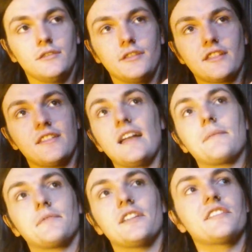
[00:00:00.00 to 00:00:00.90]
this is
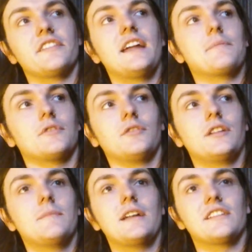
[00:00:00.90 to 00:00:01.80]
this is an
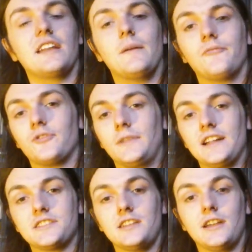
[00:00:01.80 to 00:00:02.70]
absolutely amazing album from
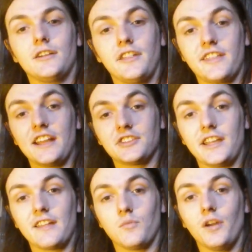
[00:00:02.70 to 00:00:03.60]
last year. This
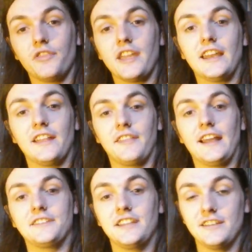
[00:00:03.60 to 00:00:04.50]
actually has one thing in it
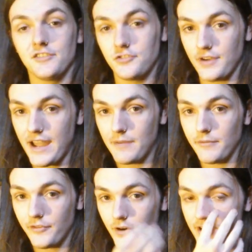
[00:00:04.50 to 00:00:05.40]
that I didn't grab
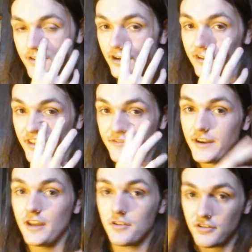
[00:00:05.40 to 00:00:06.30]
before I started this
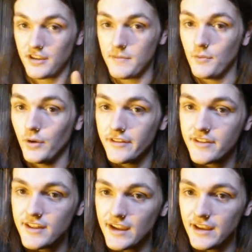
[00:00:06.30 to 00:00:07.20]
video, so give me one
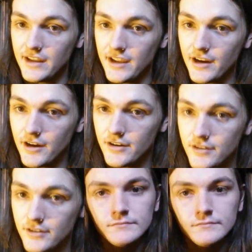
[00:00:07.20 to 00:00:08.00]
second here.